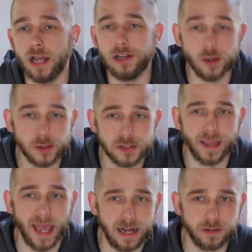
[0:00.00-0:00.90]
loose on
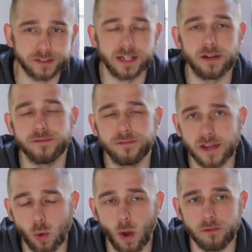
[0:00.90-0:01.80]
the handles, they don't
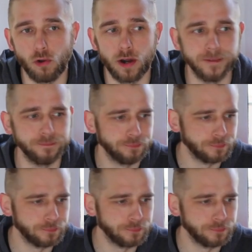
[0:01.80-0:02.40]
fit quite right,